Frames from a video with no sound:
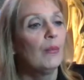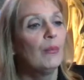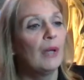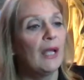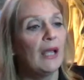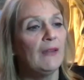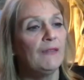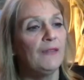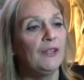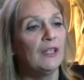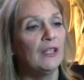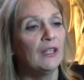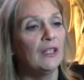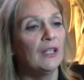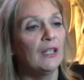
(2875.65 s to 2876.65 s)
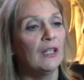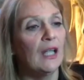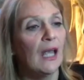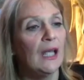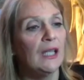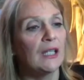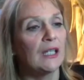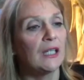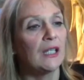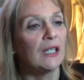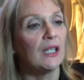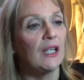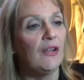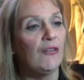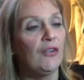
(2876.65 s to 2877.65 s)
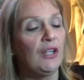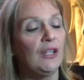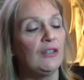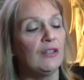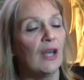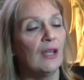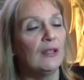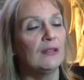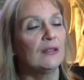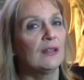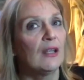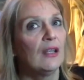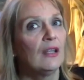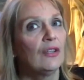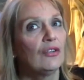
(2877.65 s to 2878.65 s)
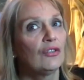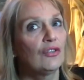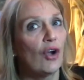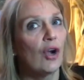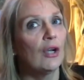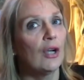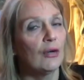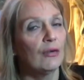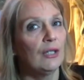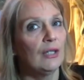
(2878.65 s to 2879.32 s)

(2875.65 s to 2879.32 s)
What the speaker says: But I feel like if he does start a